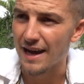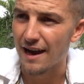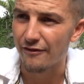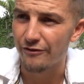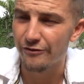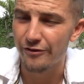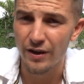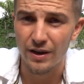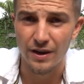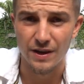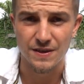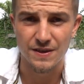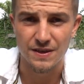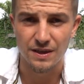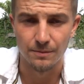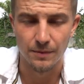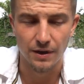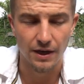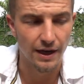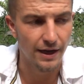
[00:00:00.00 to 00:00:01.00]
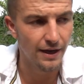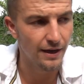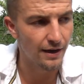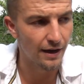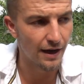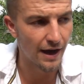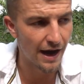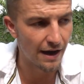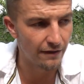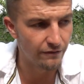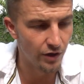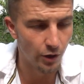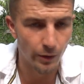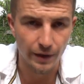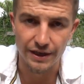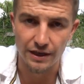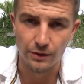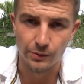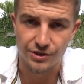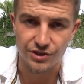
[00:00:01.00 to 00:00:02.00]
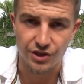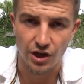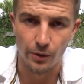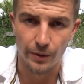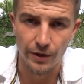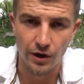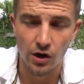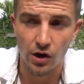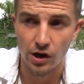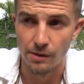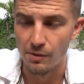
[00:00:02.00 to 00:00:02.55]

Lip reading: at first, I'm like, I have no idea what's going on.